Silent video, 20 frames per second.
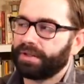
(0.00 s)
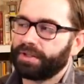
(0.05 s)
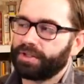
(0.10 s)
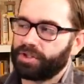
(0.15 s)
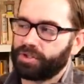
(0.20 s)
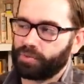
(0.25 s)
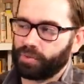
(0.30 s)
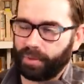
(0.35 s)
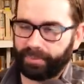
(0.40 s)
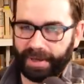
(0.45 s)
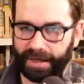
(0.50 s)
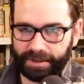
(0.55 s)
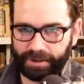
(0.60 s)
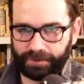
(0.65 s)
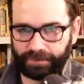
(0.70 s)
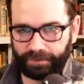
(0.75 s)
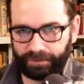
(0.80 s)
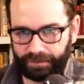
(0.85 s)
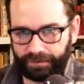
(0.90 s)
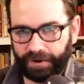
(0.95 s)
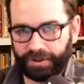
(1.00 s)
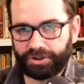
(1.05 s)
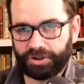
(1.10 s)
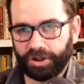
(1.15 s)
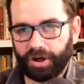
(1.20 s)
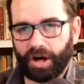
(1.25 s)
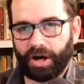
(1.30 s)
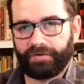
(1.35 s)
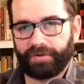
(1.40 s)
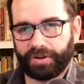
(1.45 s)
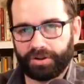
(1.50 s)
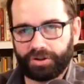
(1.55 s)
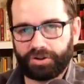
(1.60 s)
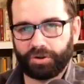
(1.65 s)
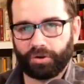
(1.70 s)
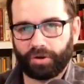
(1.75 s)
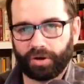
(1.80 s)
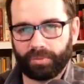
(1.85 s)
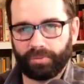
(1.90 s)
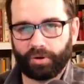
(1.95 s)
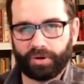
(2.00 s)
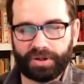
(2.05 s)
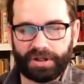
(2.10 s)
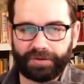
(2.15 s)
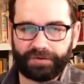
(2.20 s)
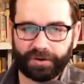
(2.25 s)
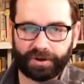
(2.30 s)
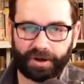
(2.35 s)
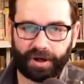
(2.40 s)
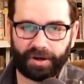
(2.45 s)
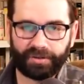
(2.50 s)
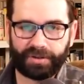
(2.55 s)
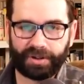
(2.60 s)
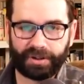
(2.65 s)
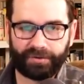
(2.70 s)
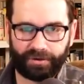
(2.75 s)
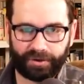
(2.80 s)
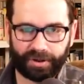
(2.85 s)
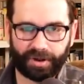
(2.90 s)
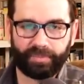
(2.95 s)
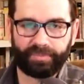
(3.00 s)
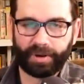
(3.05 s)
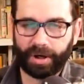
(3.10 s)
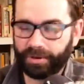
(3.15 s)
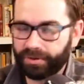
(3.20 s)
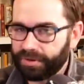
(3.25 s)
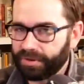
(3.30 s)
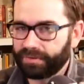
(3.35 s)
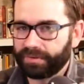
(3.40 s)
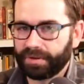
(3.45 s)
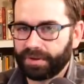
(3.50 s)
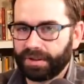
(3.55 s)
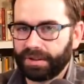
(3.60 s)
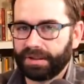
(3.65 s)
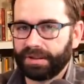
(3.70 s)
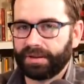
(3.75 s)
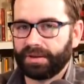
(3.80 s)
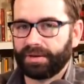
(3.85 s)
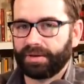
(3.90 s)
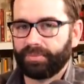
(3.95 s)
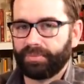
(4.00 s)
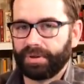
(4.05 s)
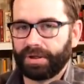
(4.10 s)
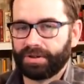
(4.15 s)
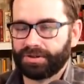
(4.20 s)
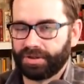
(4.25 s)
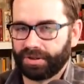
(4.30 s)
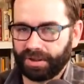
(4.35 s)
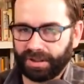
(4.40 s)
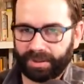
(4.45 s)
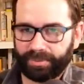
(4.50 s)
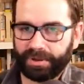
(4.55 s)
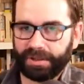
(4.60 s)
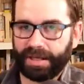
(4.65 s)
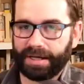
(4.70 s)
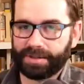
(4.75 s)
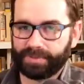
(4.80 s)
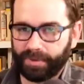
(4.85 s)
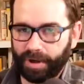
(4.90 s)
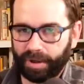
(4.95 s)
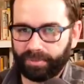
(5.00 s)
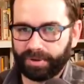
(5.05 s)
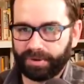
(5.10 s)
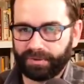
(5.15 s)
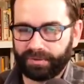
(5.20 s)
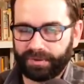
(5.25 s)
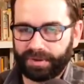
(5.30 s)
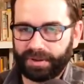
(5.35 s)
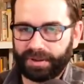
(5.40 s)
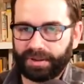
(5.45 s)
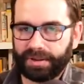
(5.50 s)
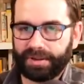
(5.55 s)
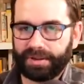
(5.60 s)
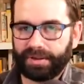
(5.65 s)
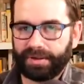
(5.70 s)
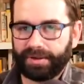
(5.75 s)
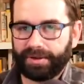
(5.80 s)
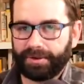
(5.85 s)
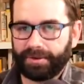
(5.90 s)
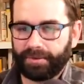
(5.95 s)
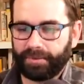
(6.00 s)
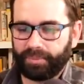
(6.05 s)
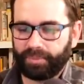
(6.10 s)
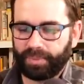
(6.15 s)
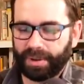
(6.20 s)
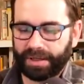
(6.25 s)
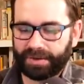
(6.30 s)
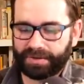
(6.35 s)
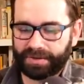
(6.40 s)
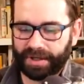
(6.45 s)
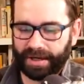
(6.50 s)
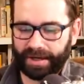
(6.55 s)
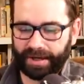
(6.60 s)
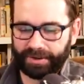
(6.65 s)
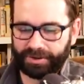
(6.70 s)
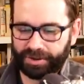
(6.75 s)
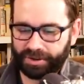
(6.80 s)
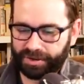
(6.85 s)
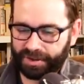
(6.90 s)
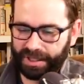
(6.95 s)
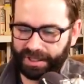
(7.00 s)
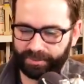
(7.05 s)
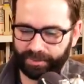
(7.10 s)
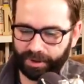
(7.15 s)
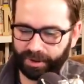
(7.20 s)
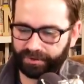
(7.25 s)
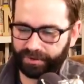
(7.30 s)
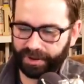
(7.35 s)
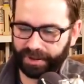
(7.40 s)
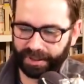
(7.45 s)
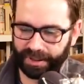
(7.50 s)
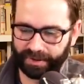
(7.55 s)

This is what makes fishing off of the shore more difficult than if you're in a boat because you're a little bit less mobile. But uh, just keep moving.